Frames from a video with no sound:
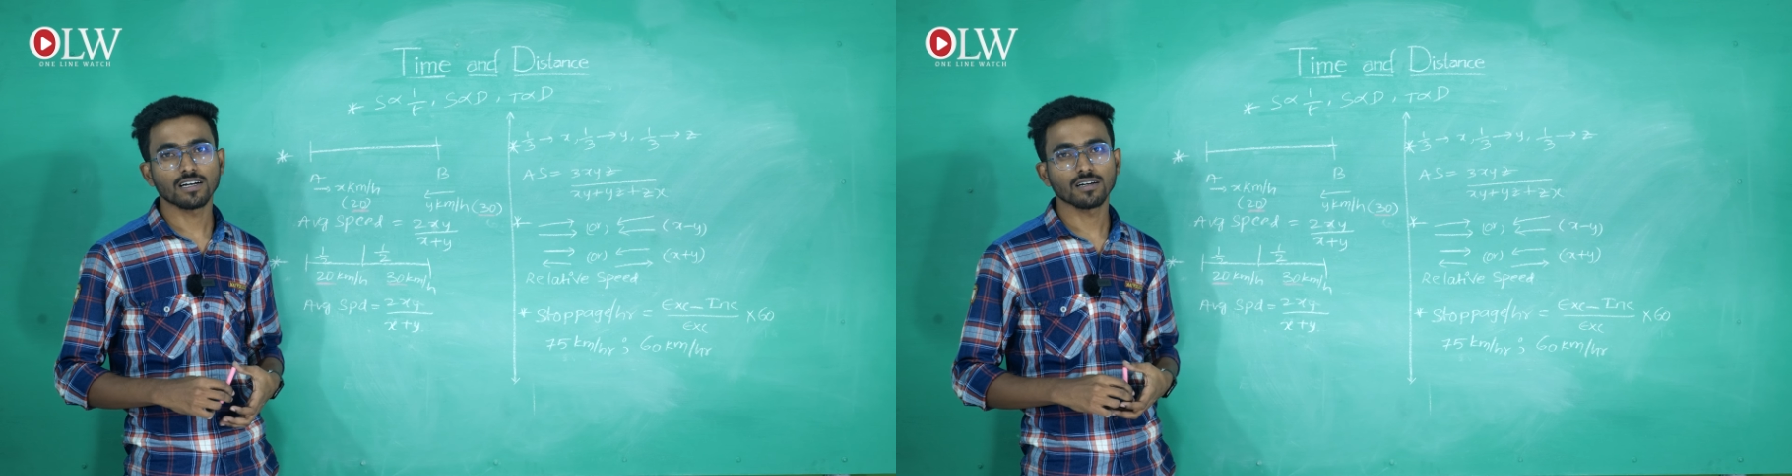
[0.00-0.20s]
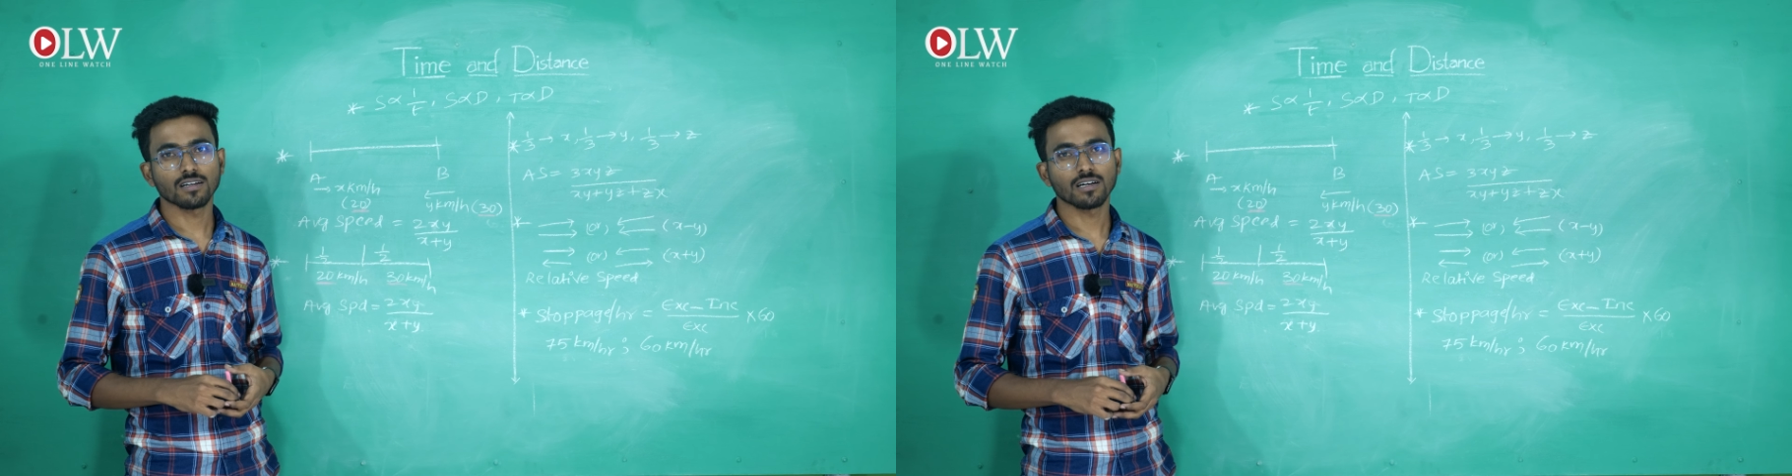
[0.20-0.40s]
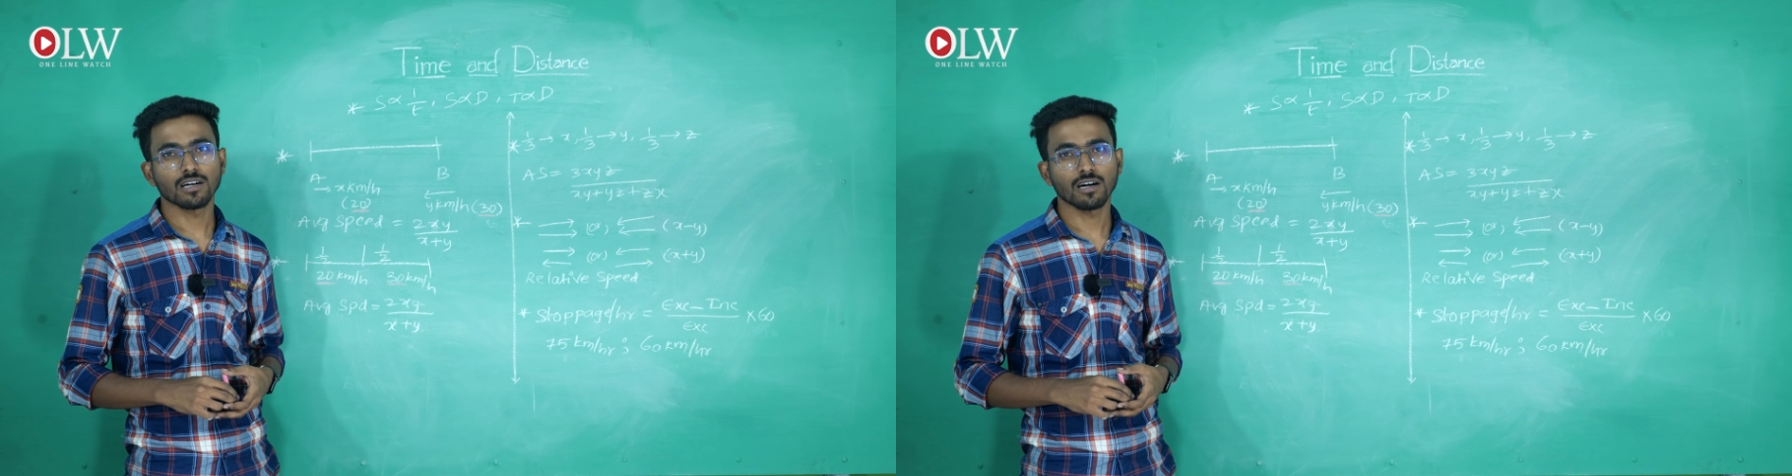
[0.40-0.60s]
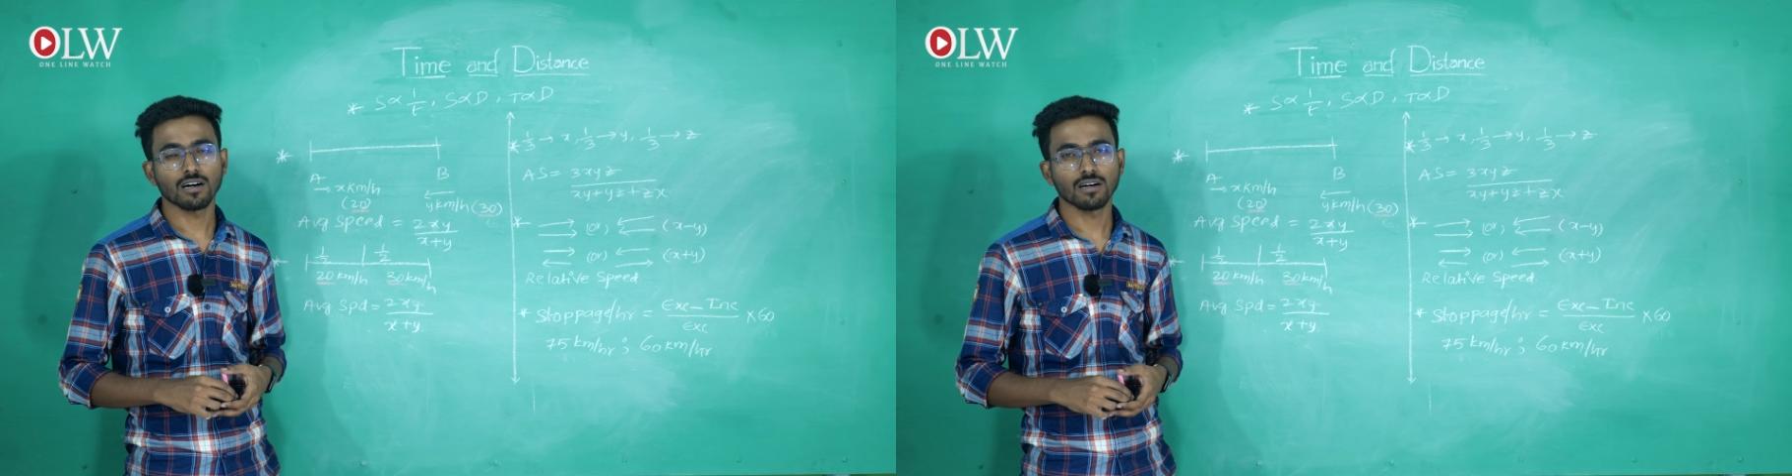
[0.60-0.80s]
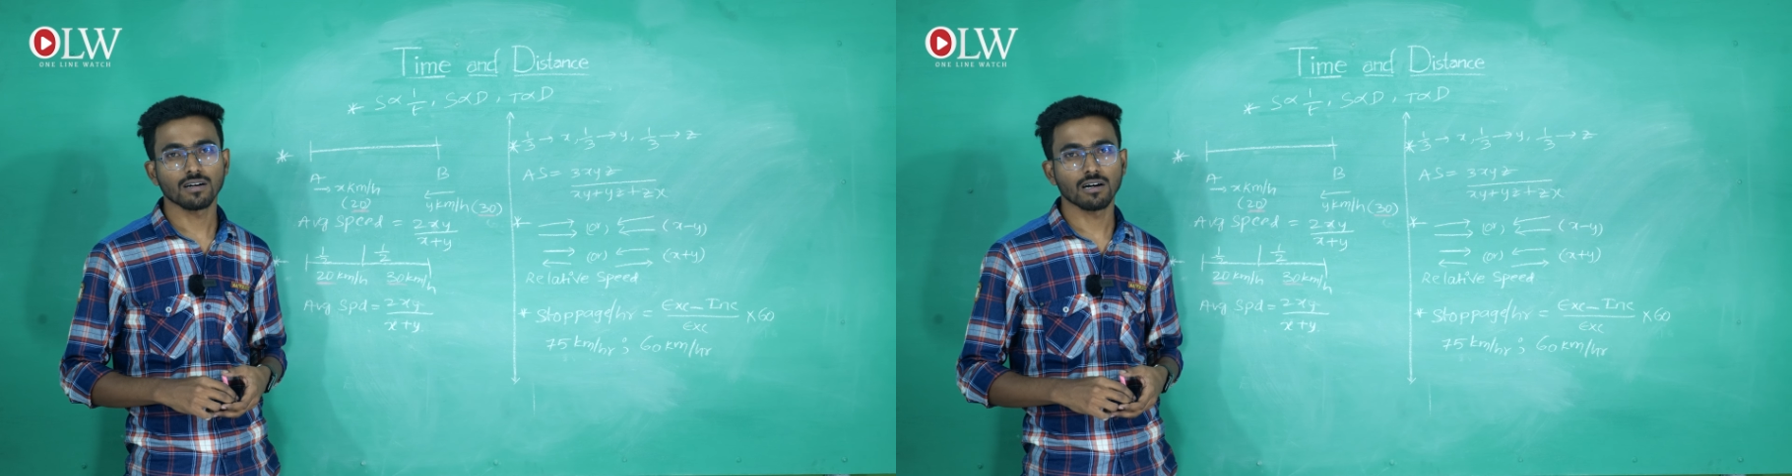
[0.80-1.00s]
all.
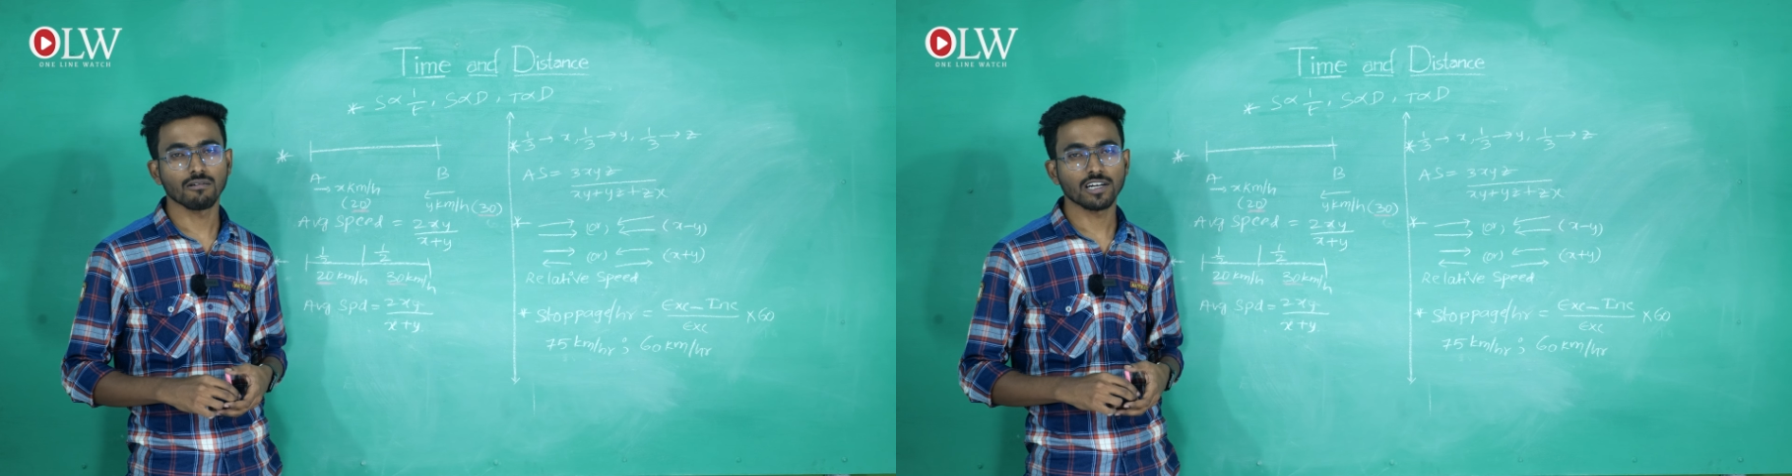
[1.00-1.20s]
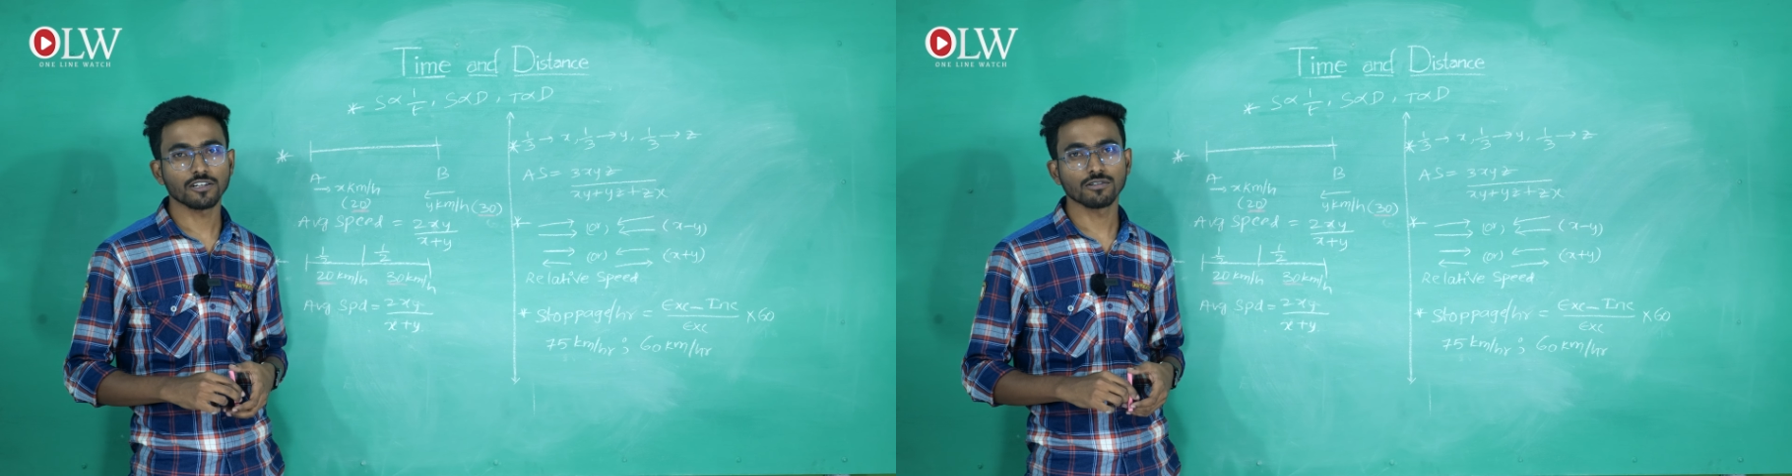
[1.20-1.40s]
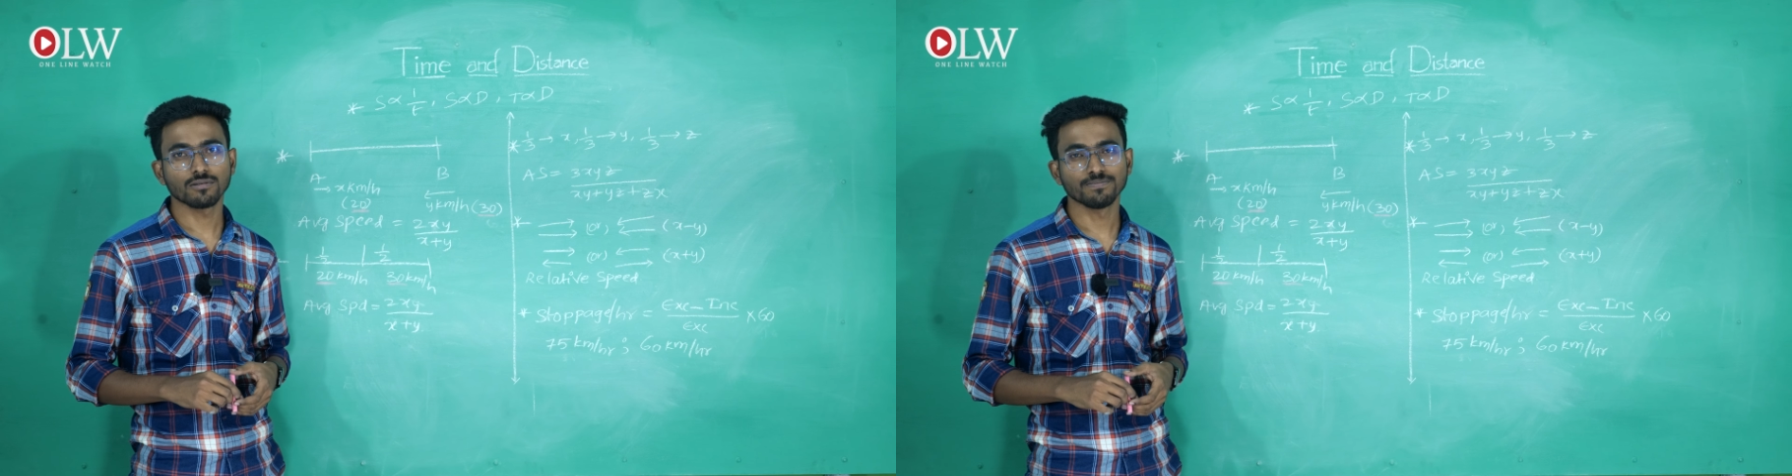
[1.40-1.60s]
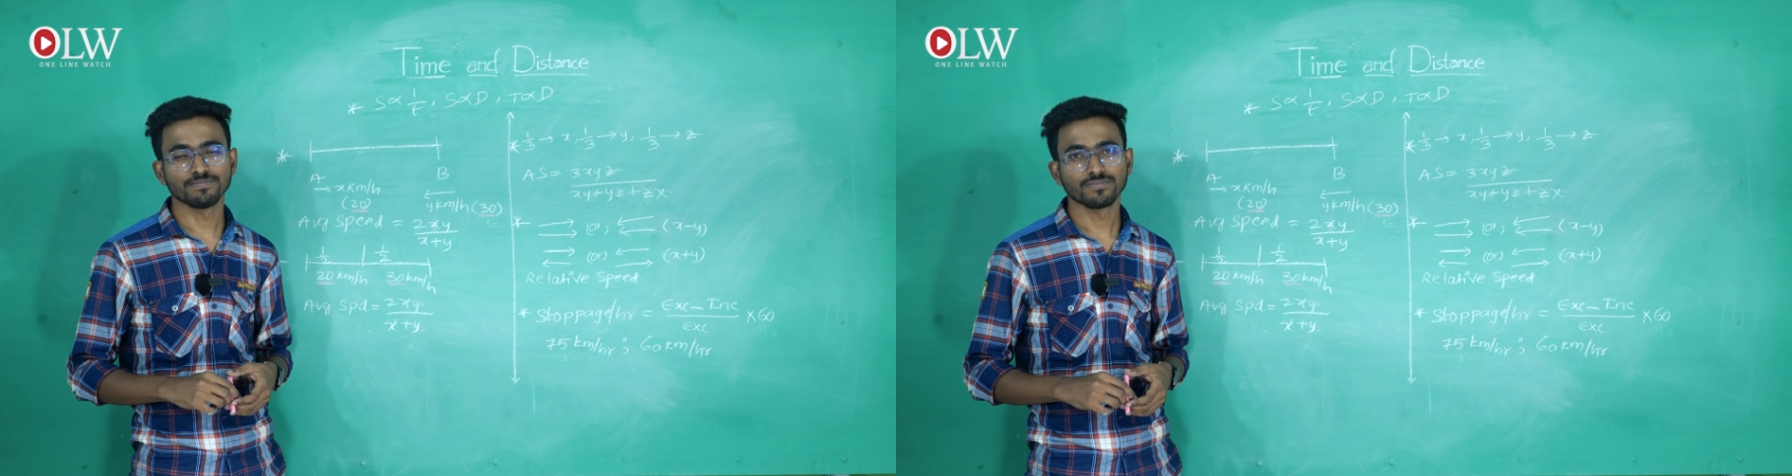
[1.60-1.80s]
How are you?